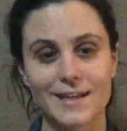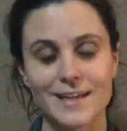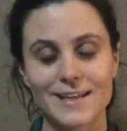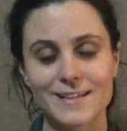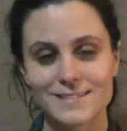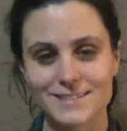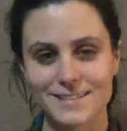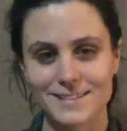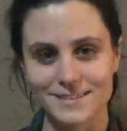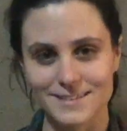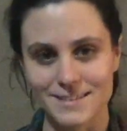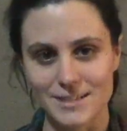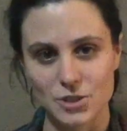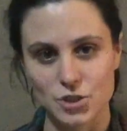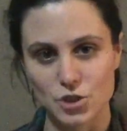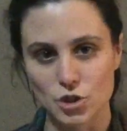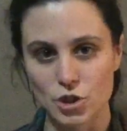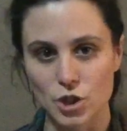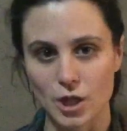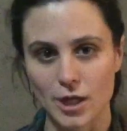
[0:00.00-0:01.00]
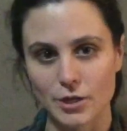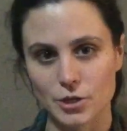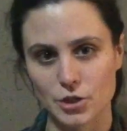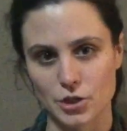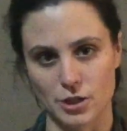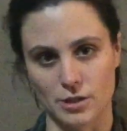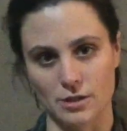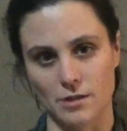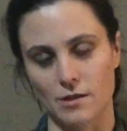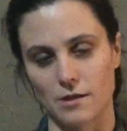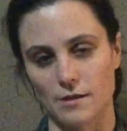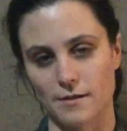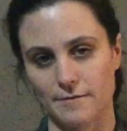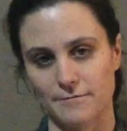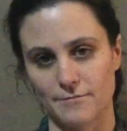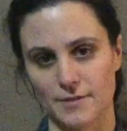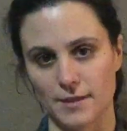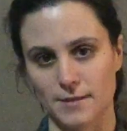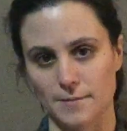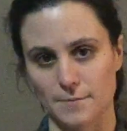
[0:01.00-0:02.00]
It's a disjunction on a
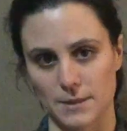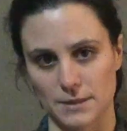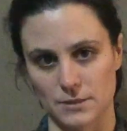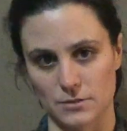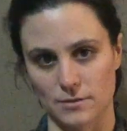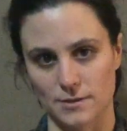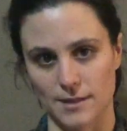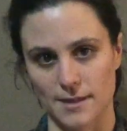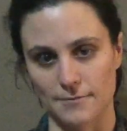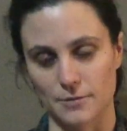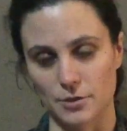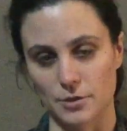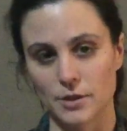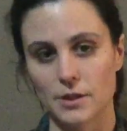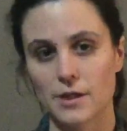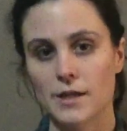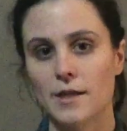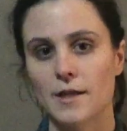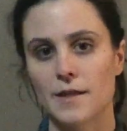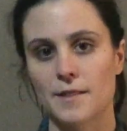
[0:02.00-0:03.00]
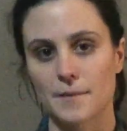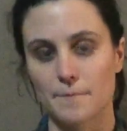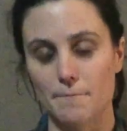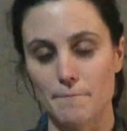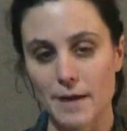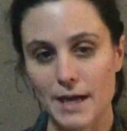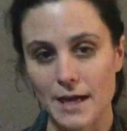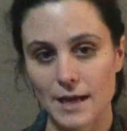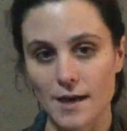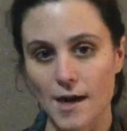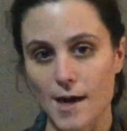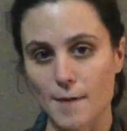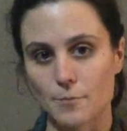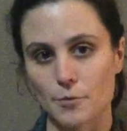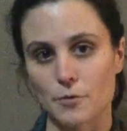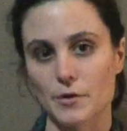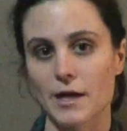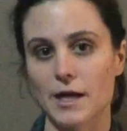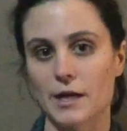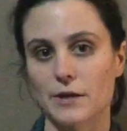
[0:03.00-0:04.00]
fundamental level. The main
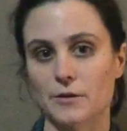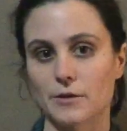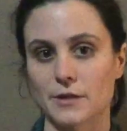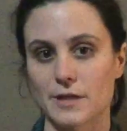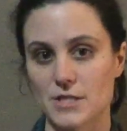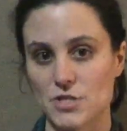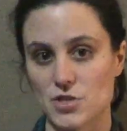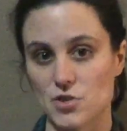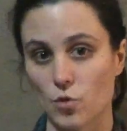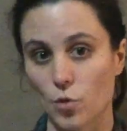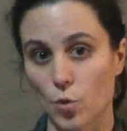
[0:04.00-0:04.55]
operator is